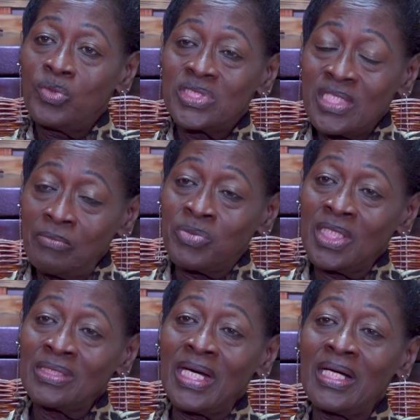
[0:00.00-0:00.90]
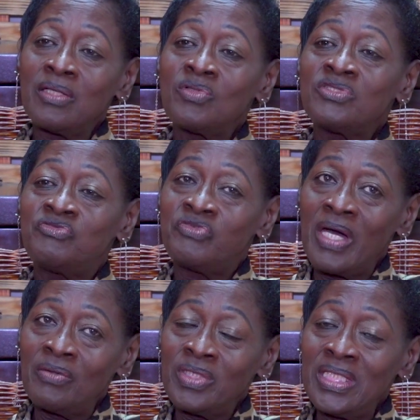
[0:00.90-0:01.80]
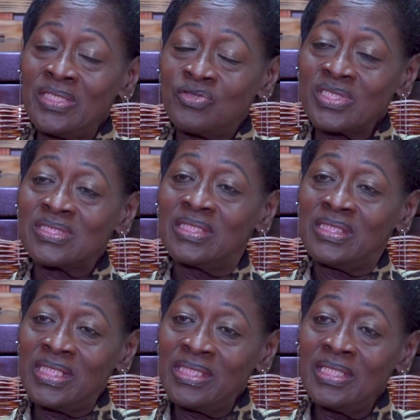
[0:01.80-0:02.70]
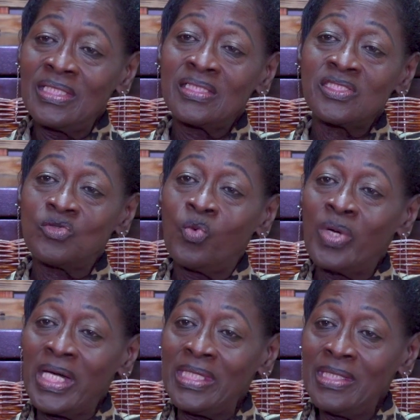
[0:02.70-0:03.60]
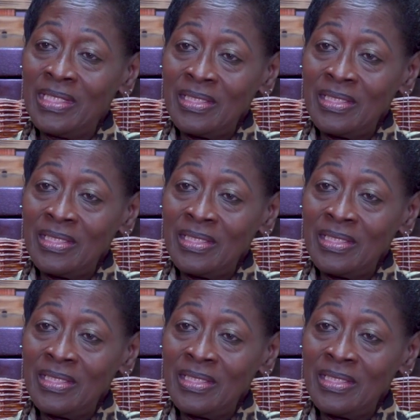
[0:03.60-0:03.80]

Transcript: Something that I was very interested in is when